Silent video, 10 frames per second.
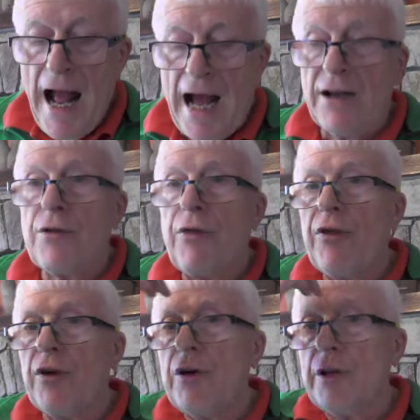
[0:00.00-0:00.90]
And
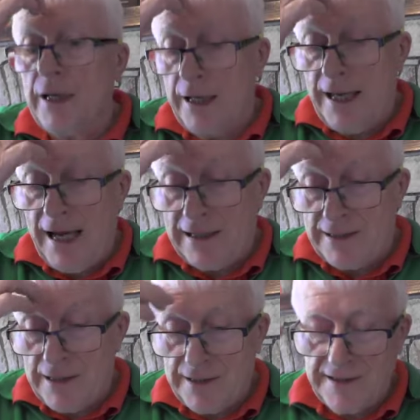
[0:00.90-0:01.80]
thirdly,
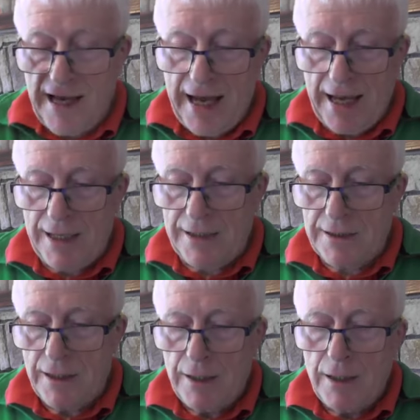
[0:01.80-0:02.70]
as I said,
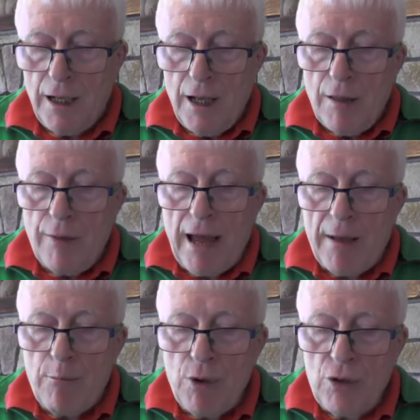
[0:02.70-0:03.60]

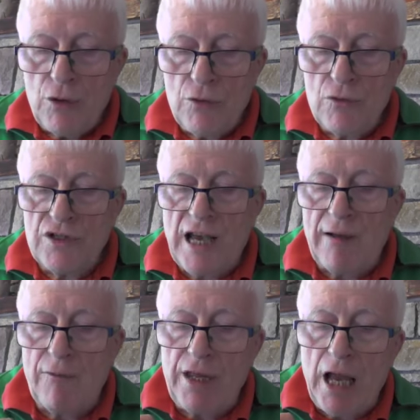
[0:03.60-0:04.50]
their moons
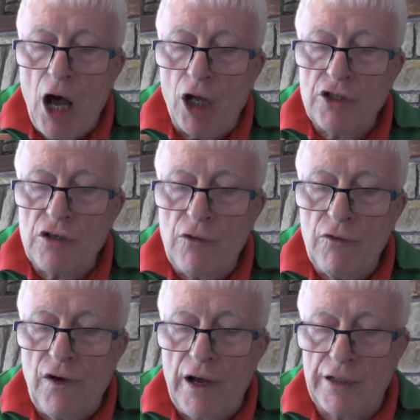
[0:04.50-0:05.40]
have the utter
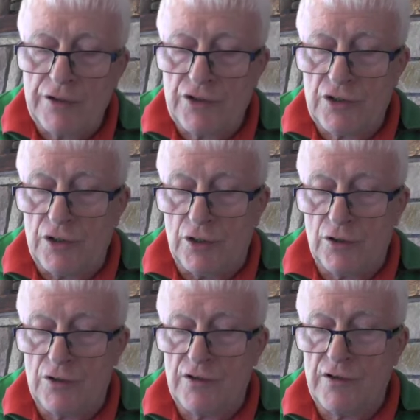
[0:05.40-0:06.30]

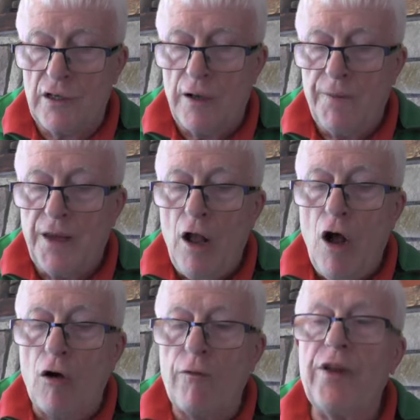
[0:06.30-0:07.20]
vastness
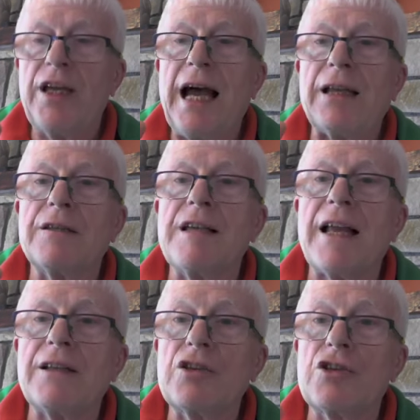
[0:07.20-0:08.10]
of the
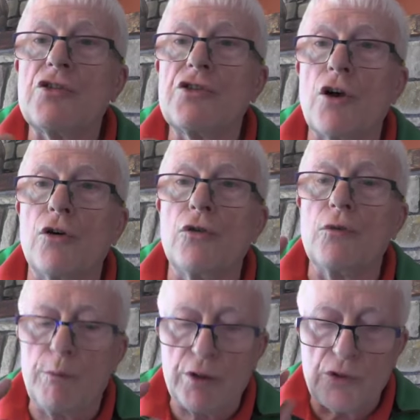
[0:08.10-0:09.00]
Gandanta
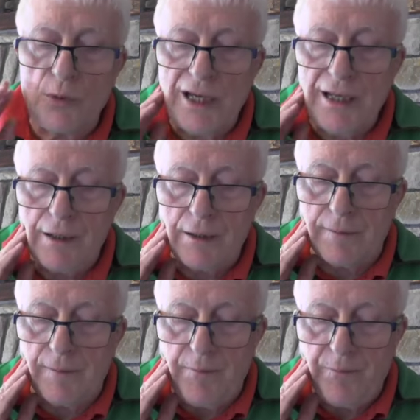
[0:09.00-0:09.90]
zone between
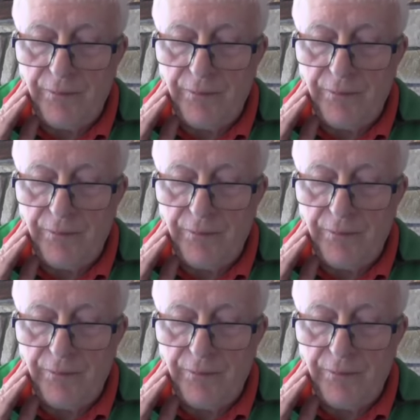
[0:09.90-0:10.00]
them.